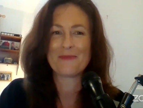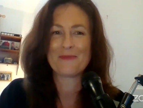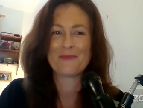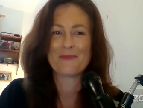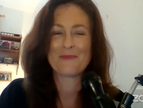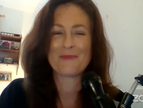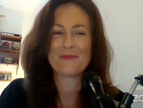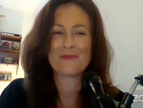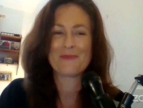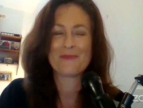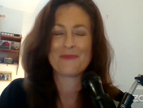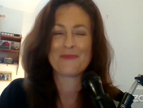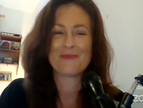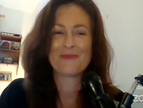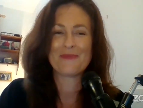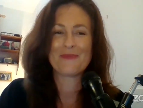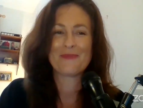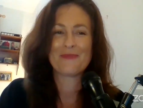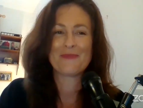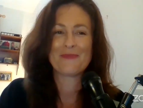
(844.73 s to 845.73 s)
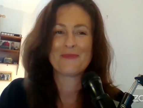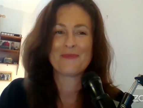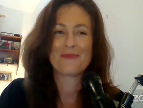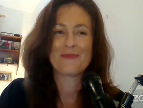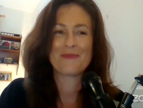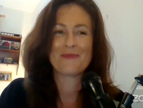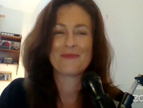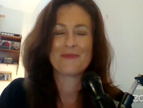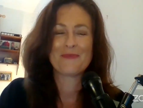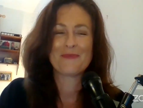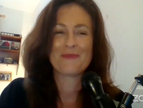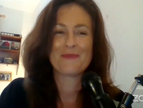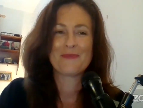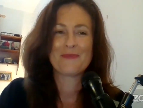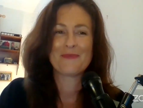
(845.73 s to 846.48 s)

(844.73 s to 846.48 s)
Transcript: Nobody speaks.